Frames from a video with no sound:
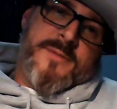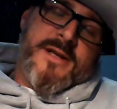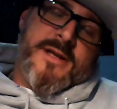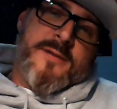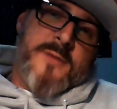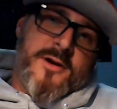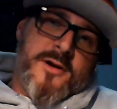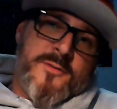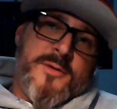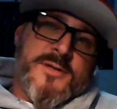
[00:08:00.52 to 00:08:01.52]
ended up getting a
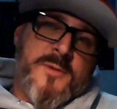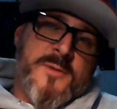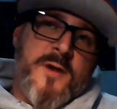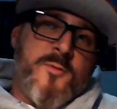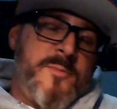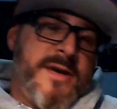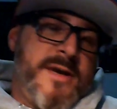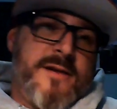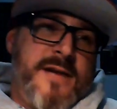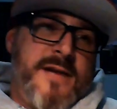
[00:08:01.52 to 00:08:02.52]
Mark III as well with
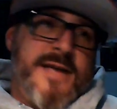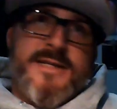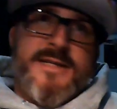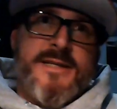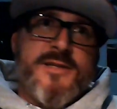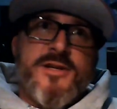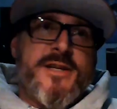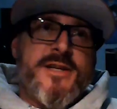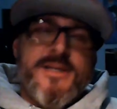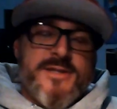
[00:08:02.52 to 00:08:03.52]
big
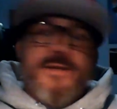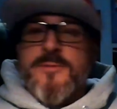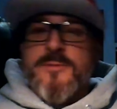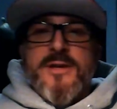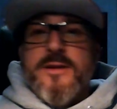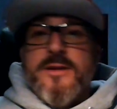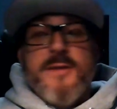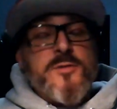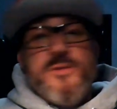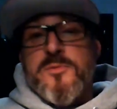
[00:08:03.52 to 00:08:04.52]
18-inch Kinesis. I mean,
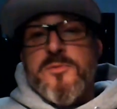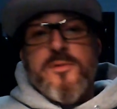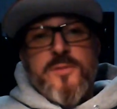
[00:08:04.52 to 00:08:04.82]
they were just